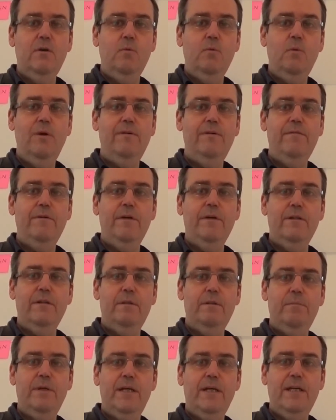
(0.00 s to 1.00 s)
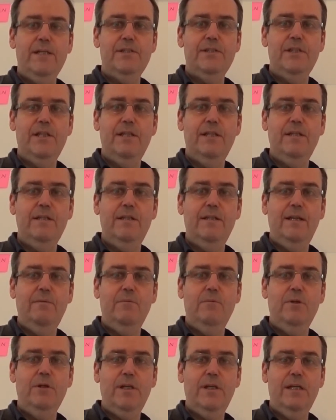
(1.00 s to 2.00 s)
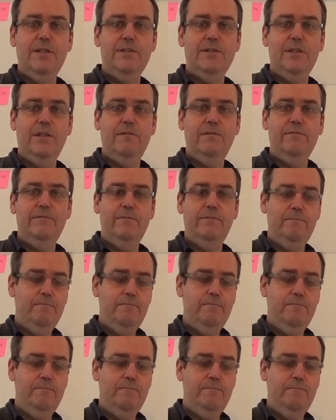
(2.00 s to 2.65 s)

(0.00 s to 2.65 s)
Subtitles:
with the PSN network itself.